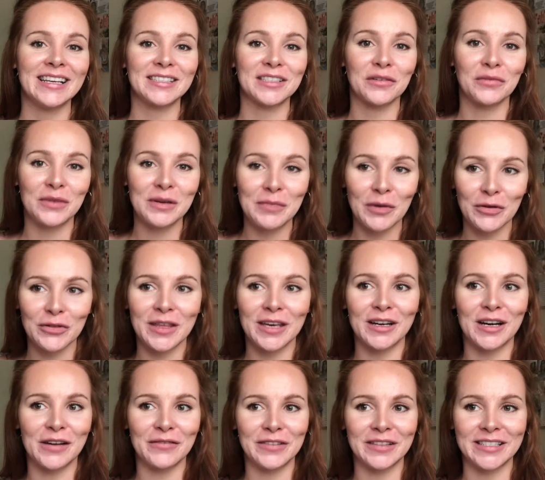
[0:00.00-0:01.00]
So we both get
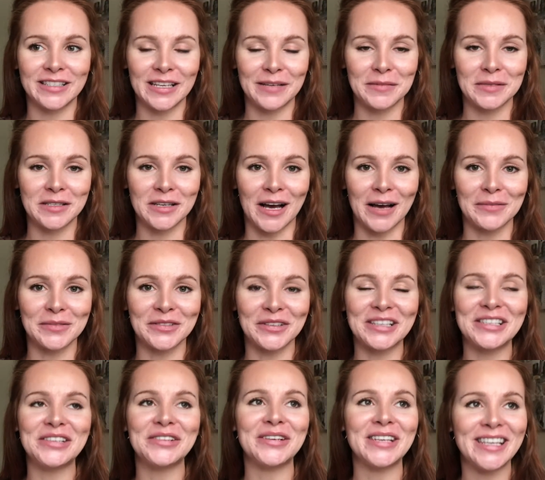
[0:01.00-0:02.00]
off at the same stop. So I
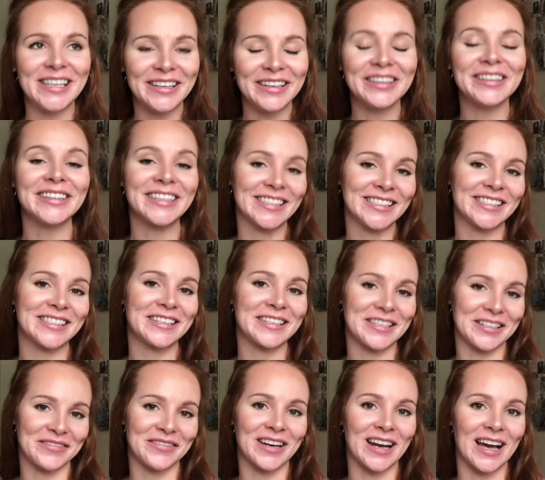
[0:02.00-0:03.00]
knew he'd listened
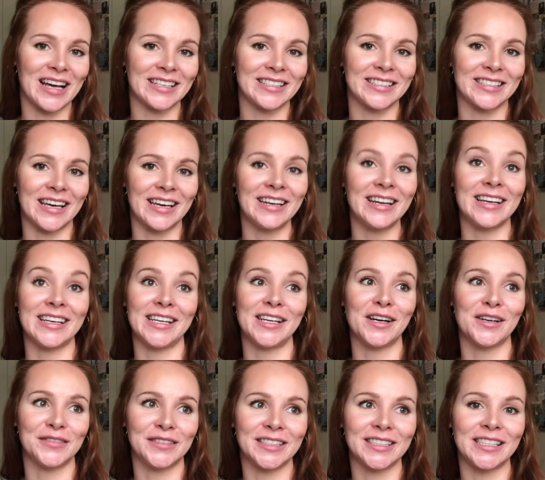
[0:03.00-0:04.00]
to what I had said, and he
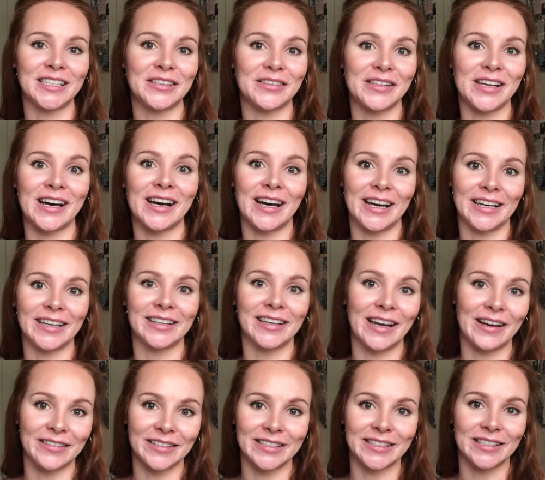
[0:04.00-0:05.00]
obviously knew that I had
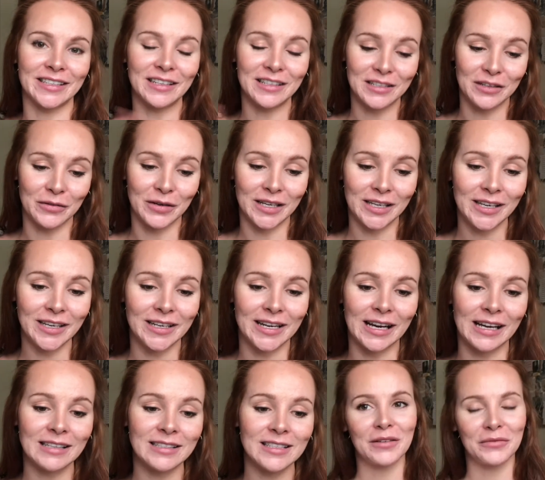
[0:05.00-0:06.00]
now listened to what he had
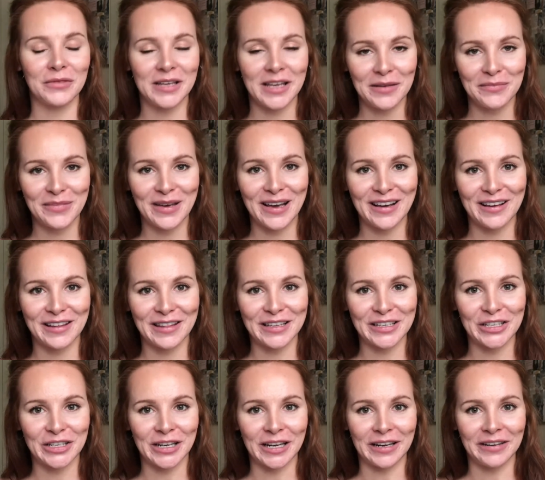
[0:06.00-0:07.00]
asked. We get back on the
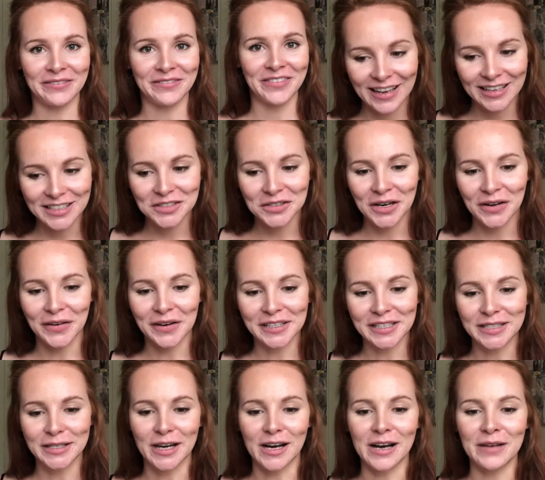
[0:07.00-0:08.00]
train, get to our right
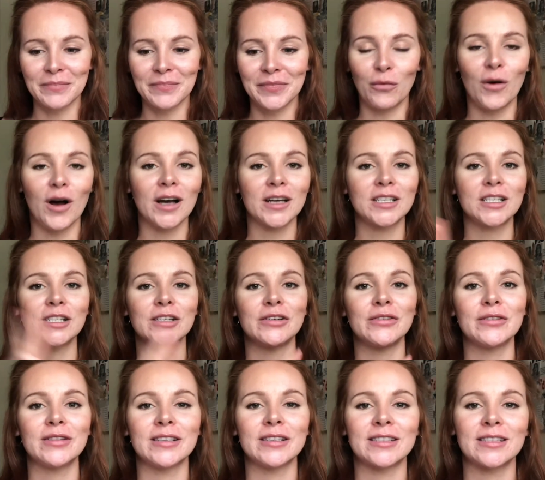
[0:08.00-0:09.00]
stop, walk to
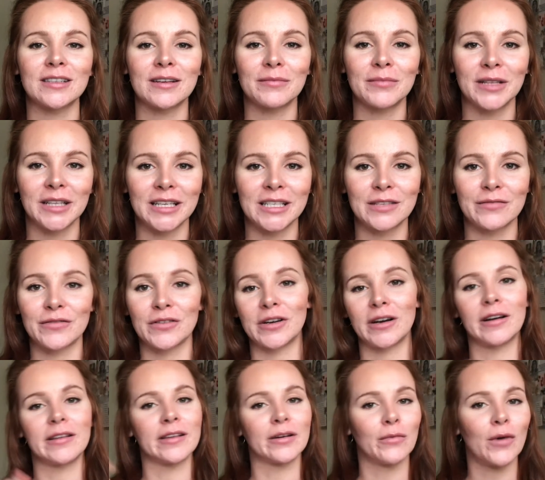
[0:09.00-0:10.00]
this place for
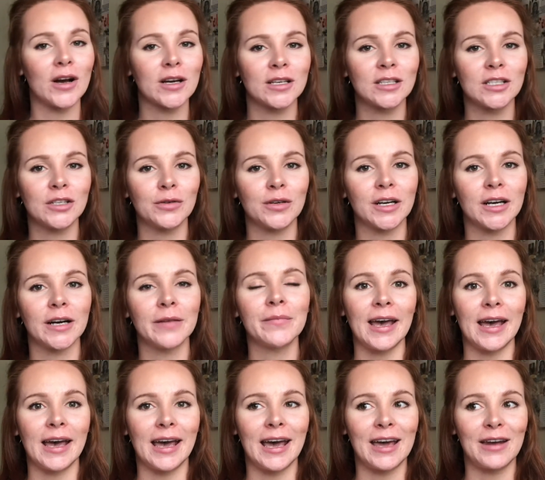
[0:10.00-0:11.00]
the walking tour,
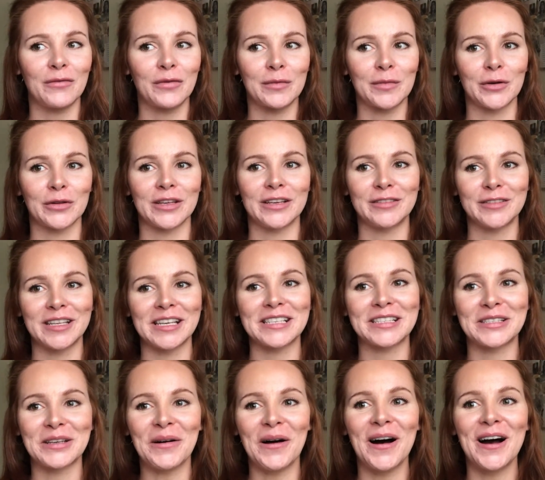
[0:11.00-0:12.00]
and we're both, it was like
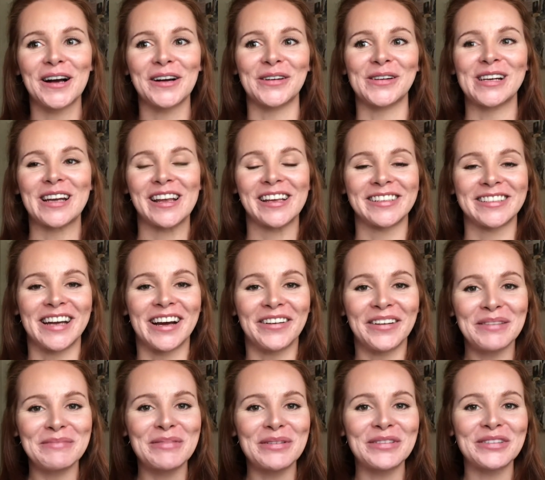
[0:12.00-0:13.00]
so awkward because now we
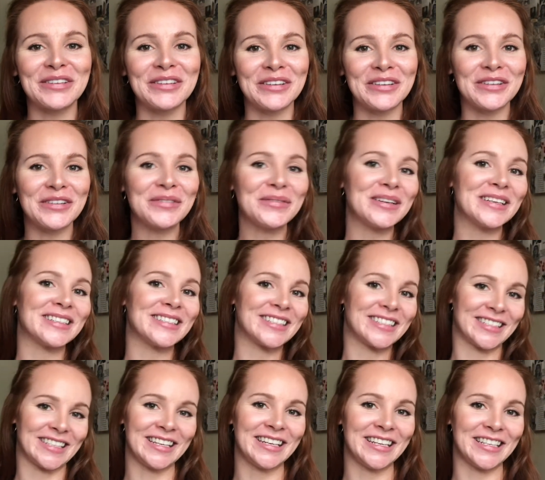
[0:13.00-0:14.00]
both knew we had
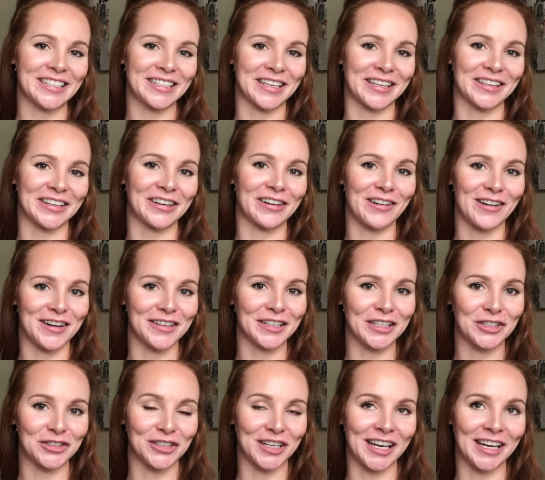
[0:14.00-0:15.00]
seen each other on the
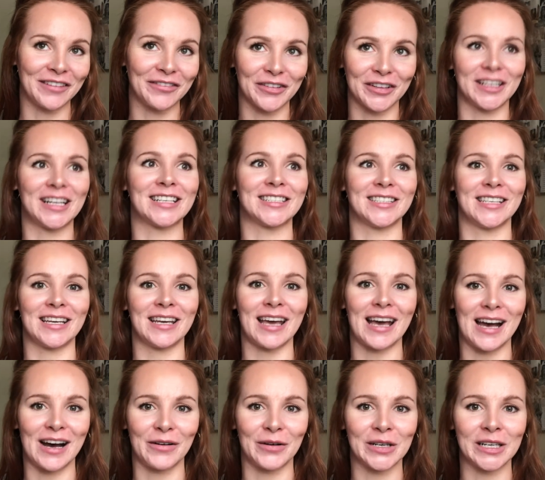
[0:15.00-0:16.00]
train for the last like
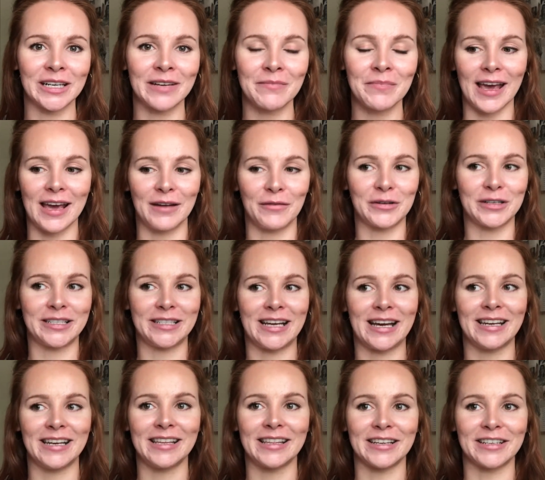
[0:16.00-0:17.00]
hour, and we're
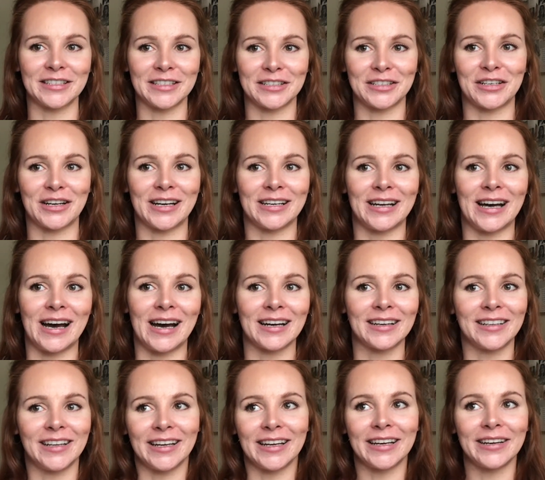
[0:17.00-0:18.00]
standing there just trying to act
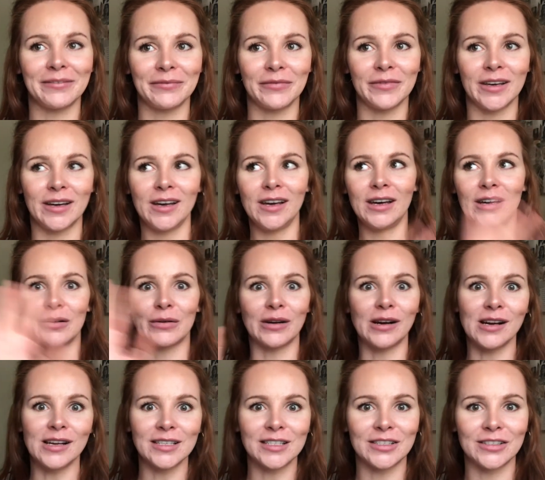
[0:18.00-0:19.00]
like, oh, we're
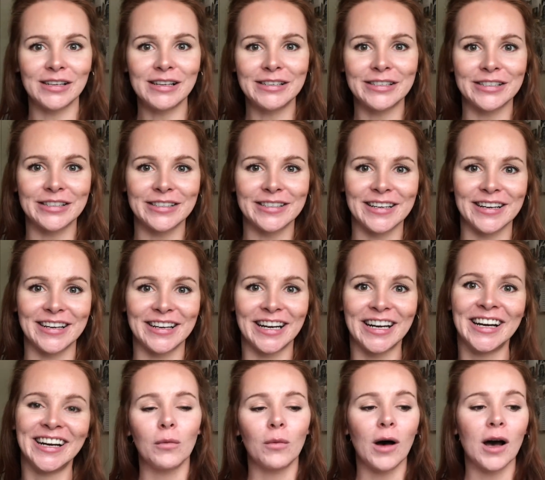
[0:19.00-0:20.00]
all strangers here.
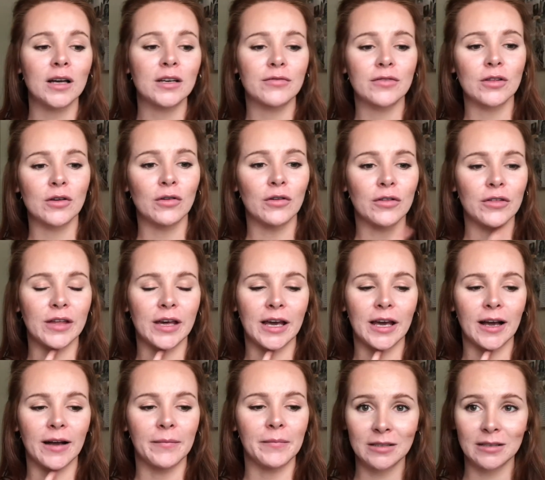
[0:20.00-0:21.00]
Walked for the whole
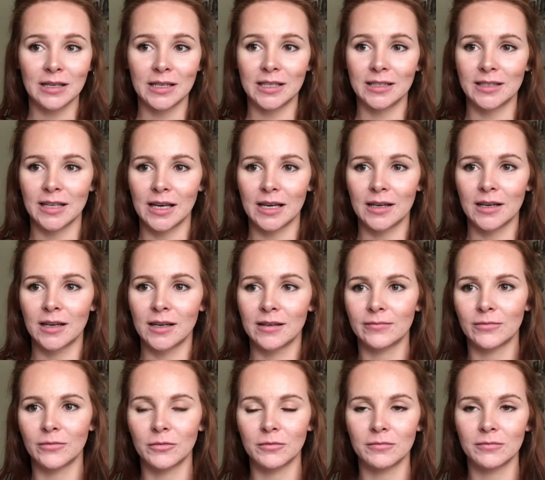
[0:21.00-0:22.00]
thing, and he's like,
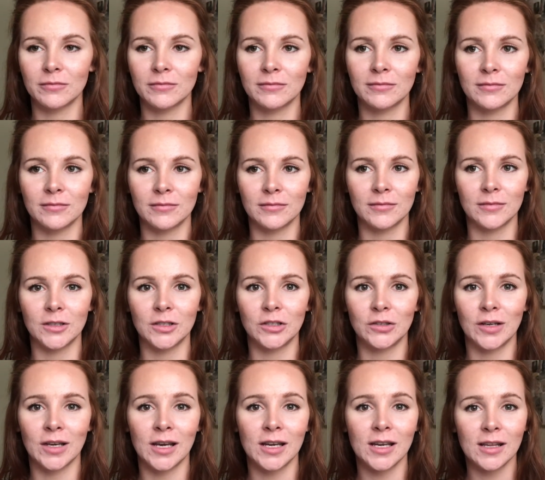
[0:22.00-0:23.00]
you
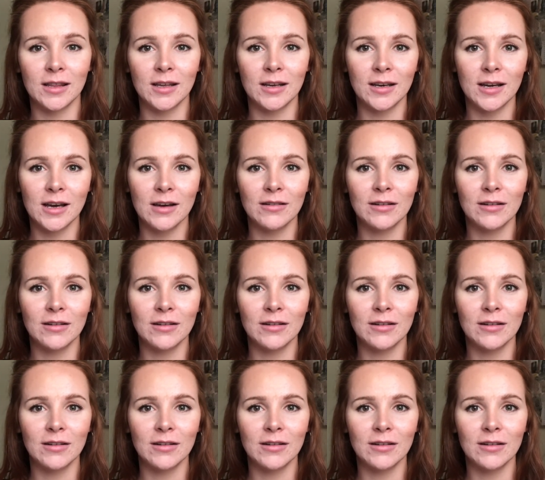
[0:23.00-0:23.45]
doing anything now?